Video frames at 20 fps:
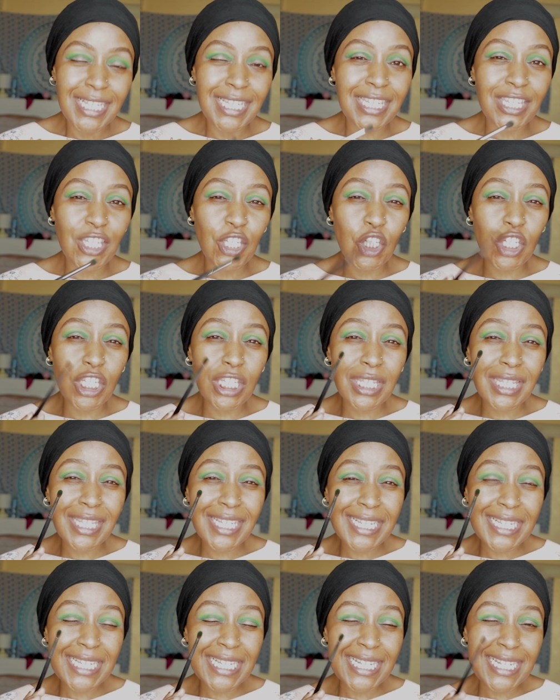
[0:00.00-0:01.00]
Just
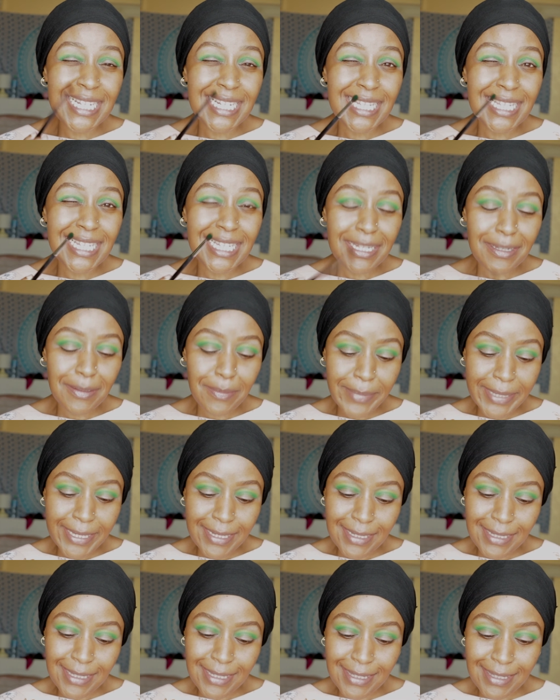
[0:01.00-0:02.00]
a little
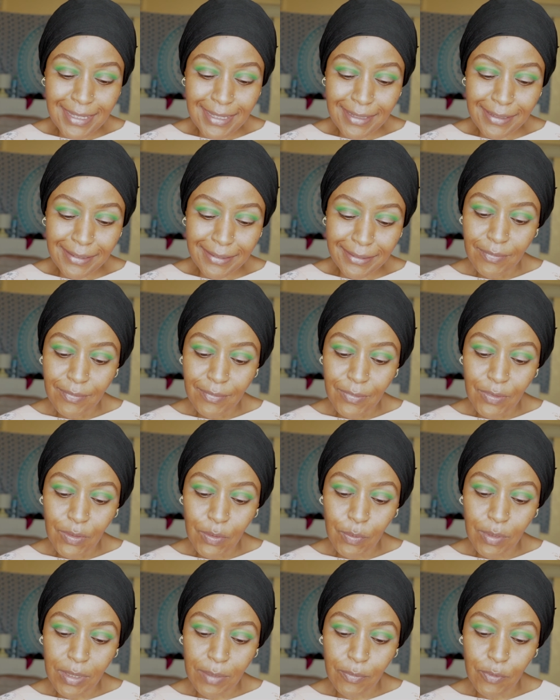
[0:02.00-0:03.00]
bit.
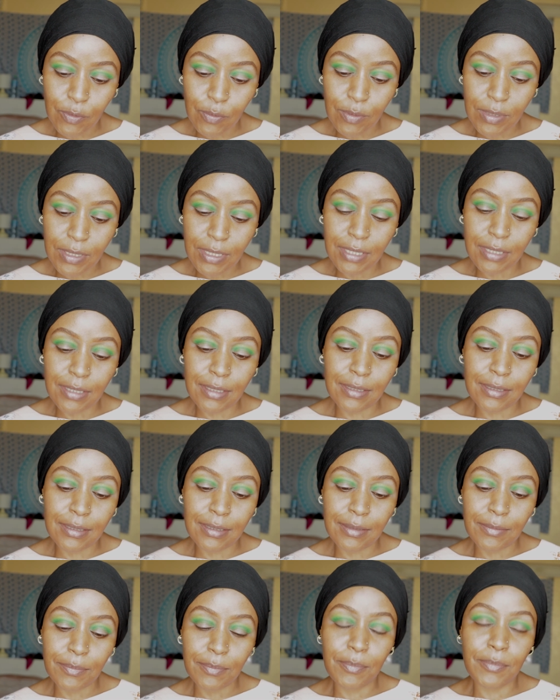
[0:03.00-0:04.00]
So what I'm doing
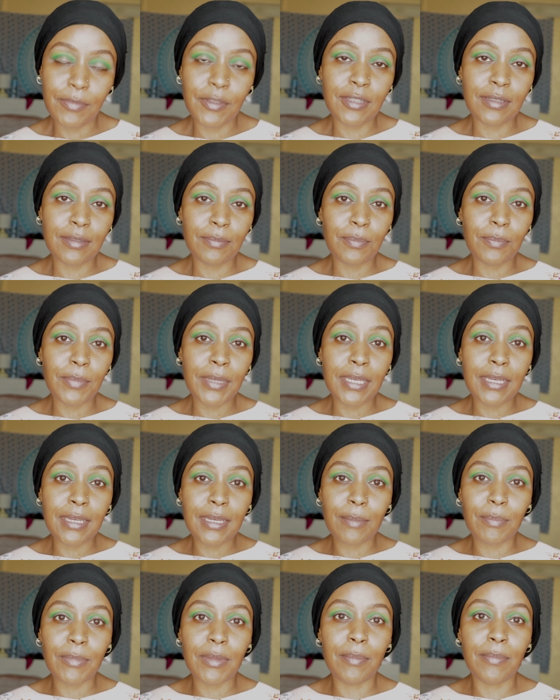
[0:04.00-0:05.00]
is
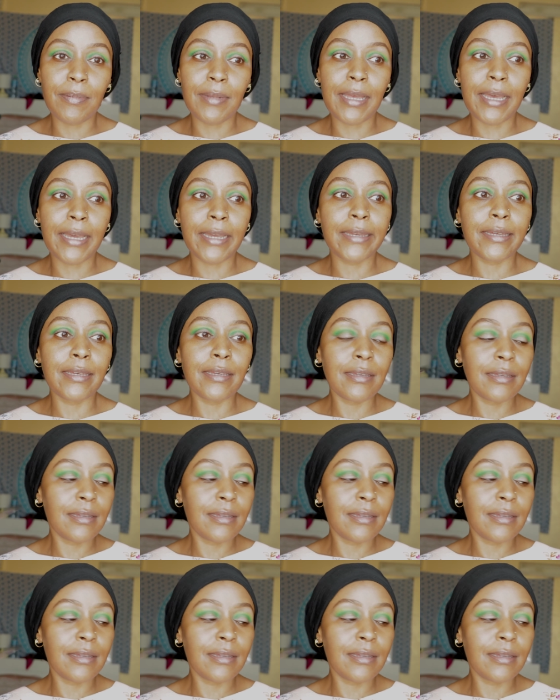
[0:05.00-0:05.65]
picking up the black,